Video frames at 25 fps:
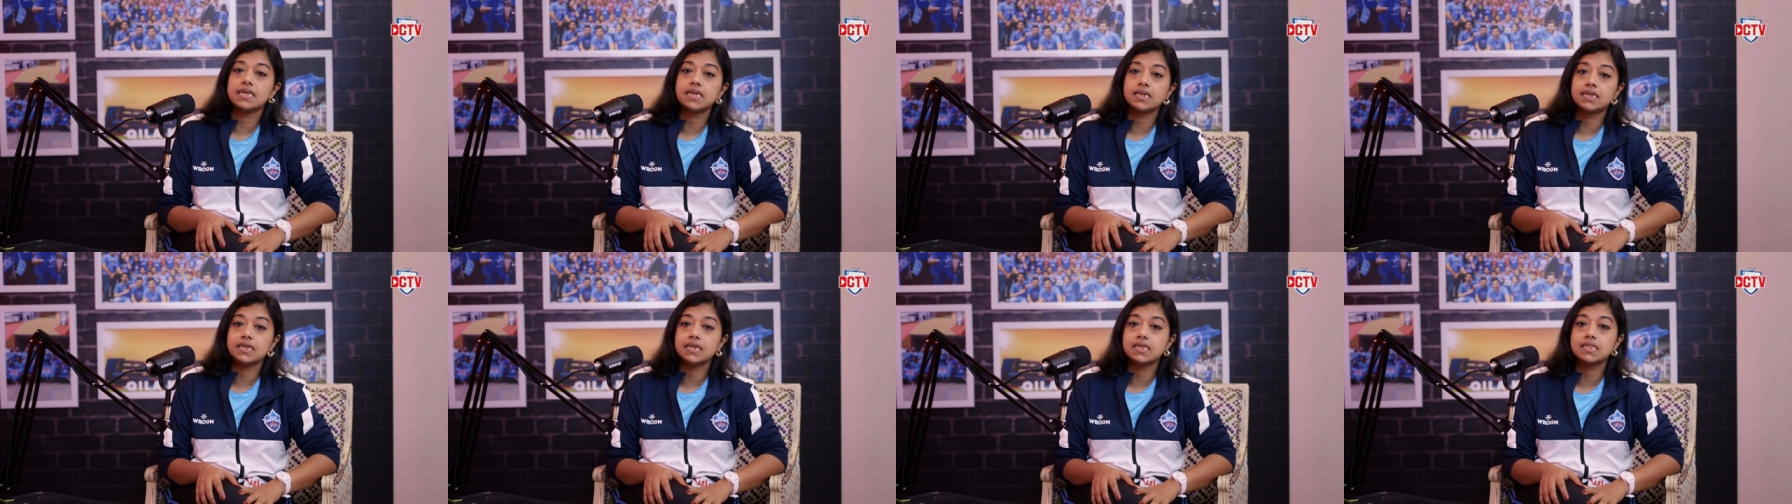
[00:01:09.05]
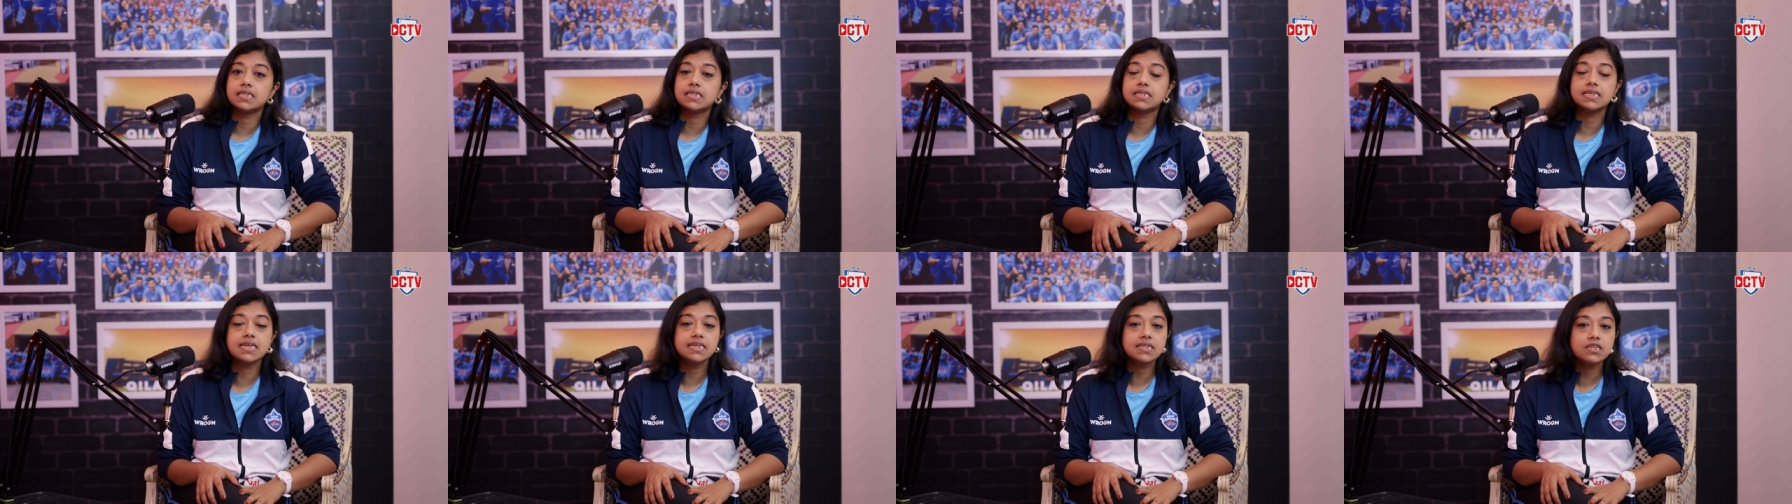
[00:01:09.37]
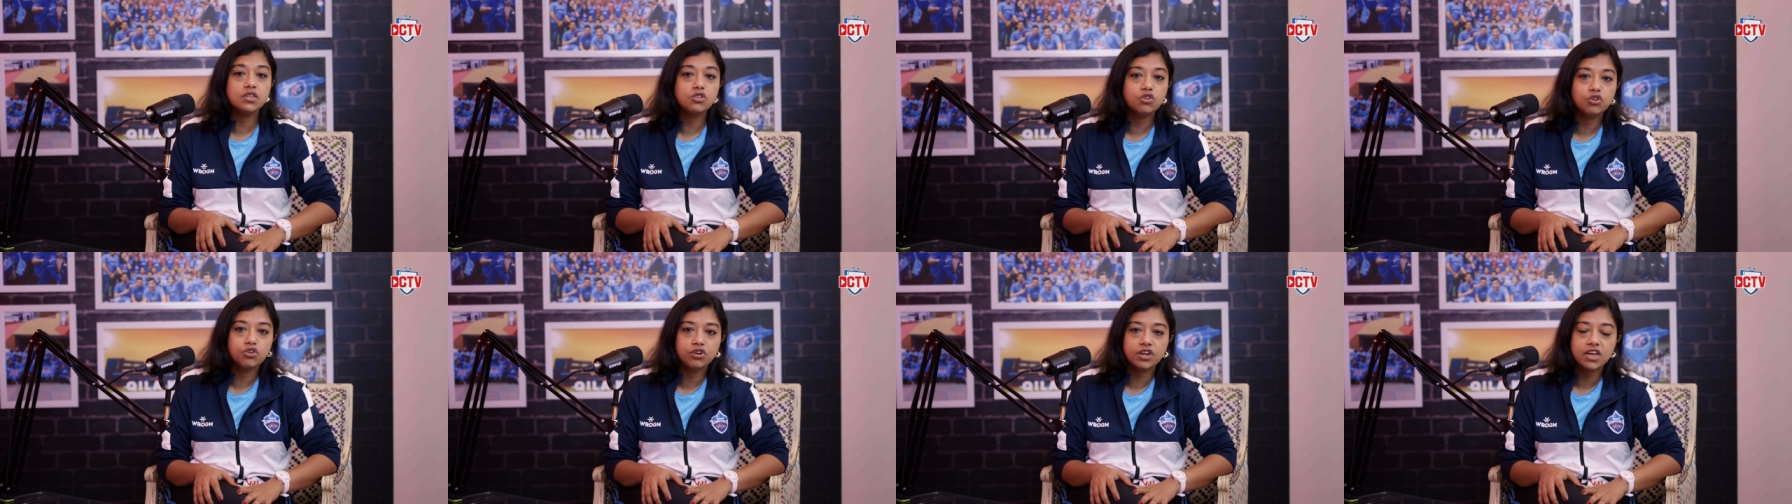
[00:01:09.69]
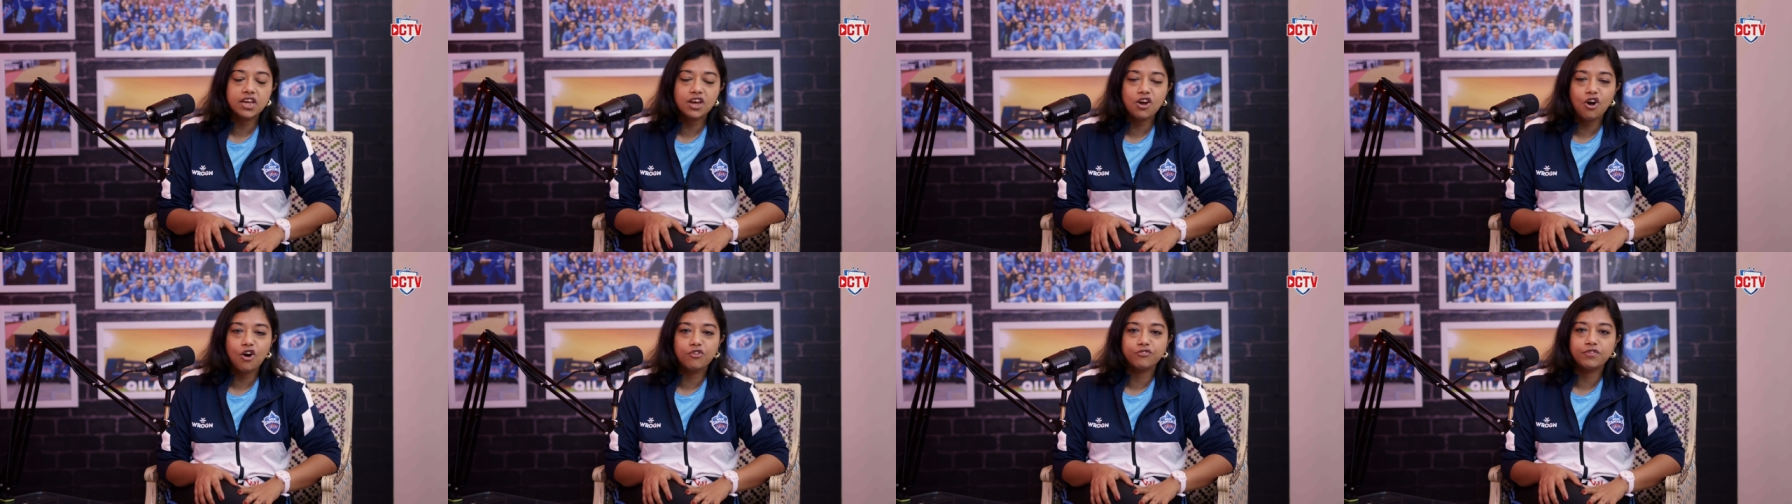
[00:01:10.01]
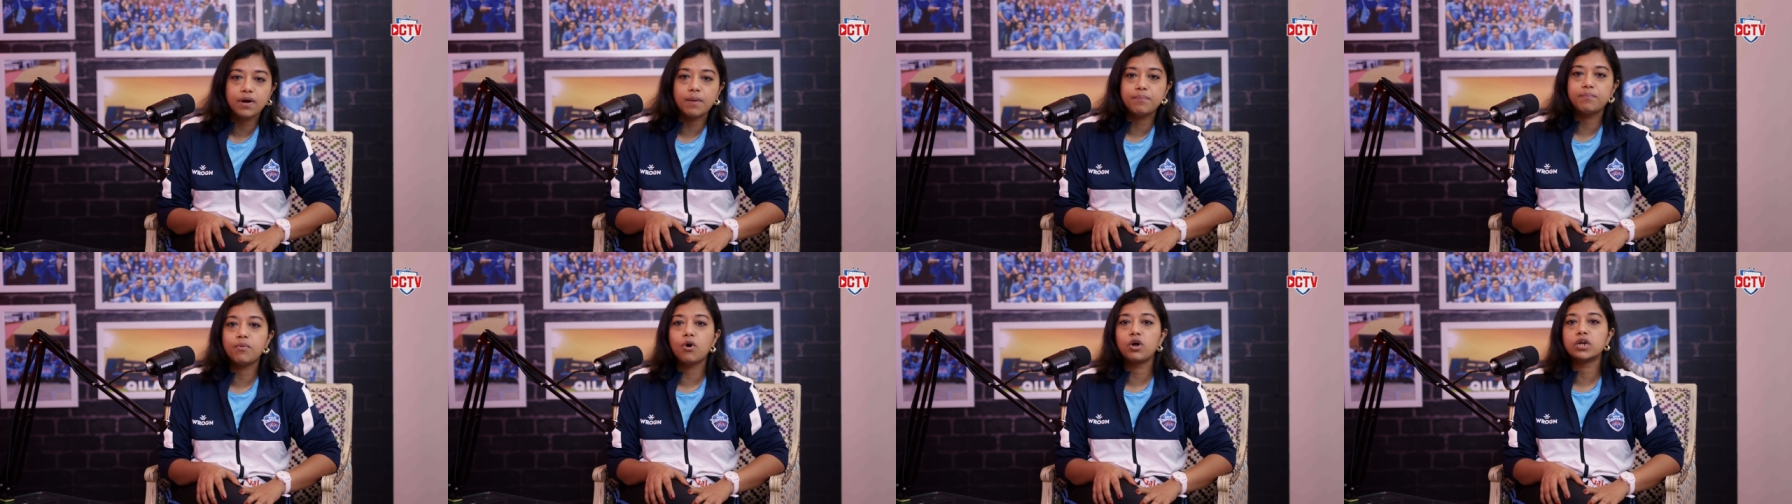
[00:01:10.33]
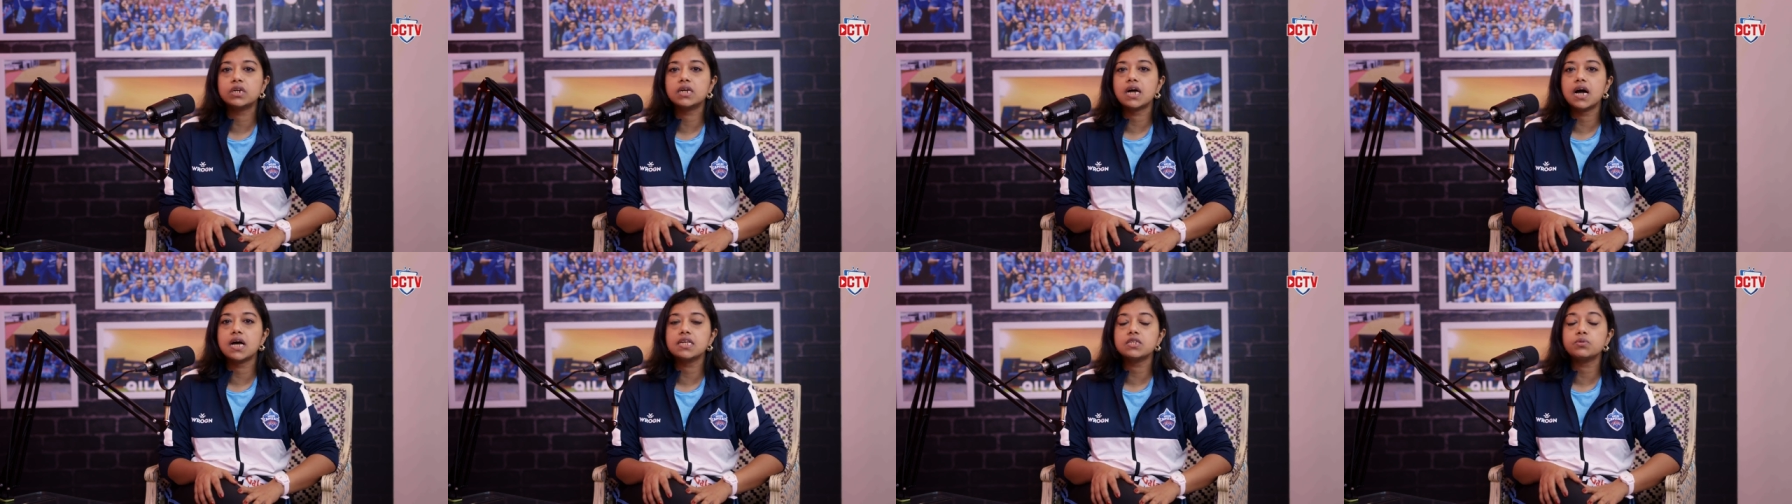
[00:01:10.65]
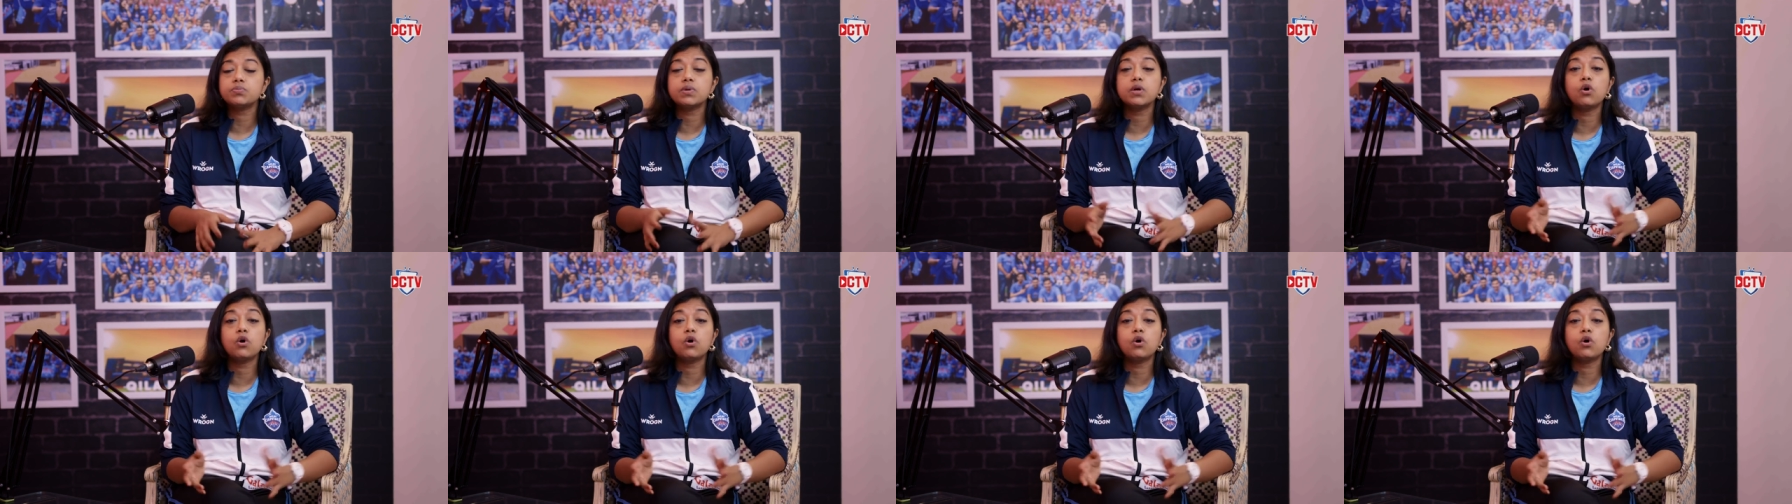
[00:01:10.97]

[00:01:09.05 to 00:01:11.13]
It is season three of our podcast.